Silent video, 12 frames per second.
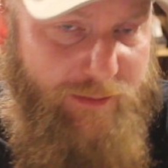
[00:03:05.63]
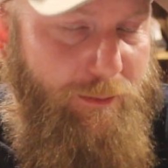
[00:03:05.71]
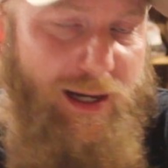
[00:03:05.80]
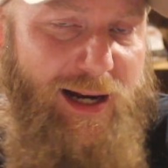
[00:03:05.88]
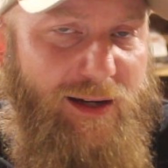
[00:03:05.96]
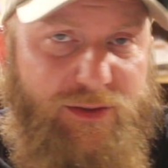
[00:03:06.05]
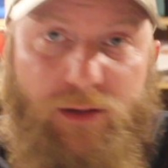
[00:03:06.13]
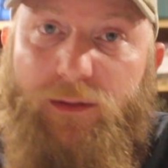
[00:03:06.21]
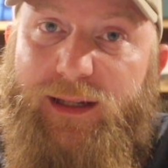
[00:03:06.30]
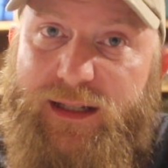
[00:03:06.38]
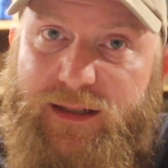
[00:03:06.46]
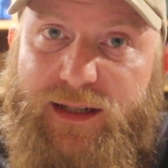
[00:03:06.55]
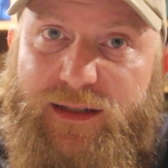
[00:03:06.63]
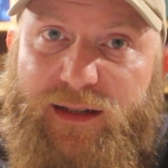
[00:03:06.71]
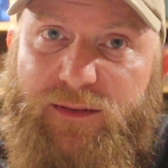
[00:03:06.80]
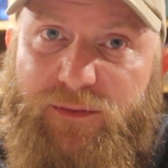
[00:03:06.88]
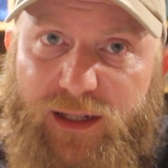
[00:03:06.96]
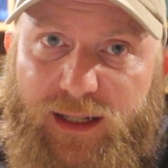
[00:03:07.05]
empires only exist
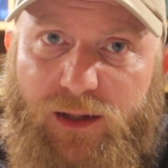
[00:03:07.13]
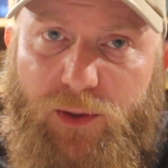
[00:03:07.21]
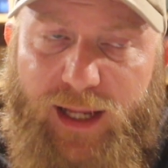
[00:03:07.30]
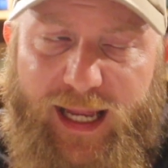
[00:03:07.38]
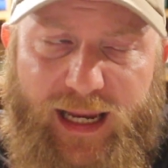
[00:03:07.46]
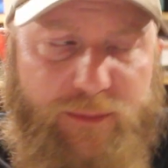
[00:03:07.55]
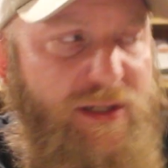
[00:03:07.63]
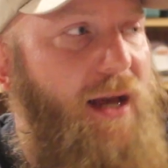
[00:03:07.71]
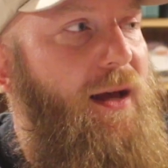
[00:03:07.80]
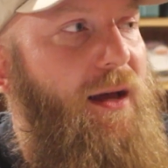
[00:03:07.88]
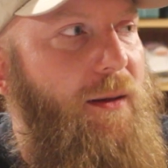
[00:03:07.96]
in video games,